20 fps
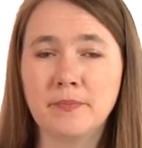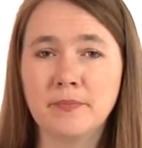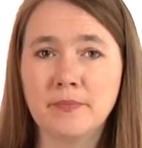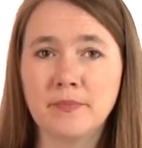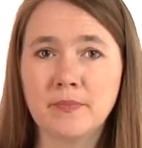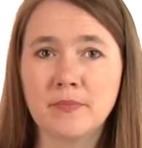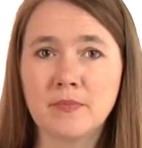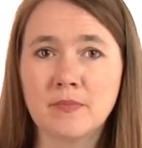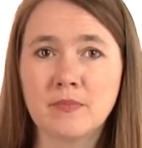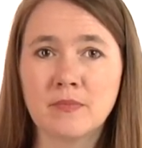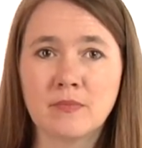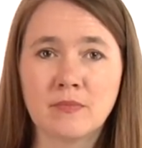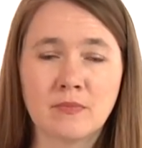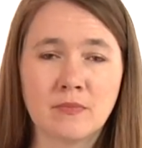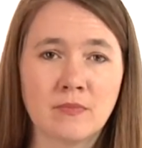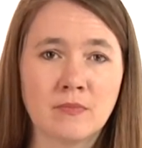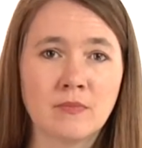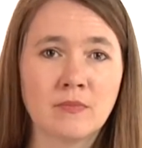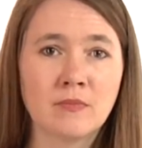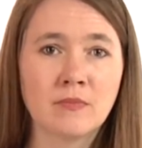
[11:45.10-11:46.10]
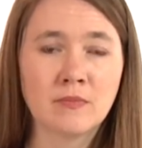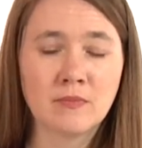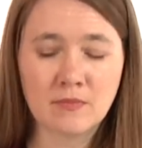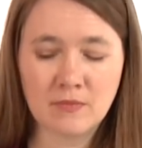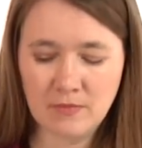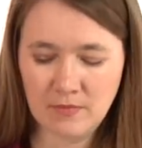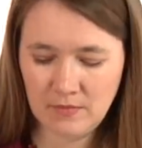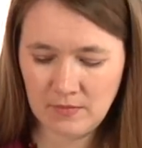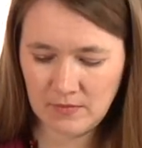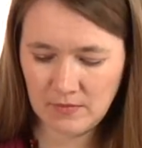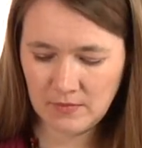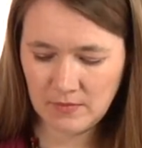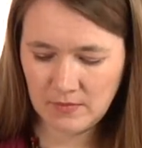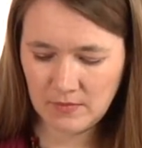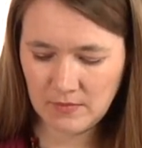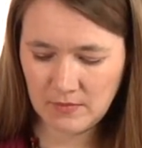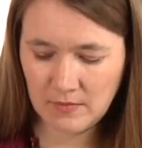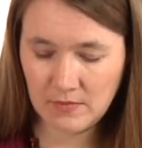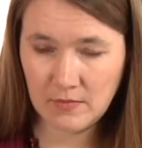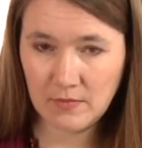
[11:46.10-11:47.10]

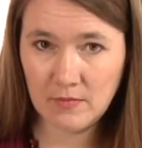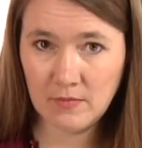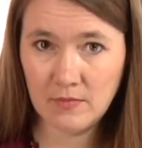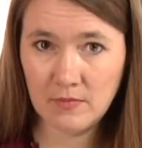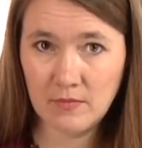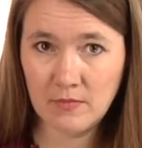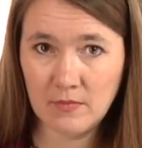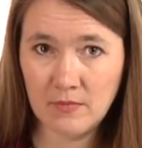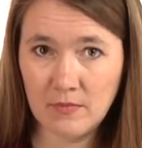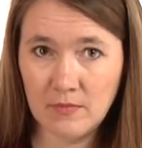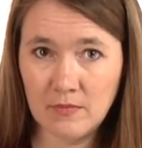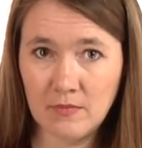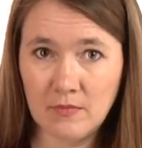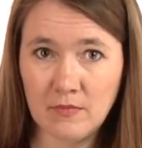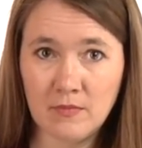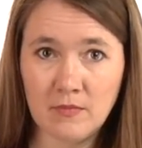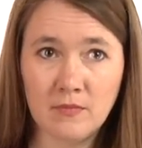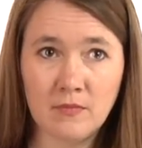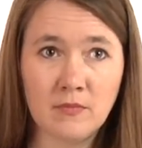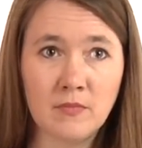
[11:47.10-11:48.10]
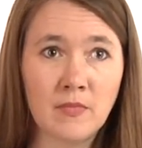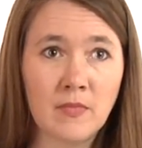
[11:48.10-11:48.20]
No one is speaking in this clip.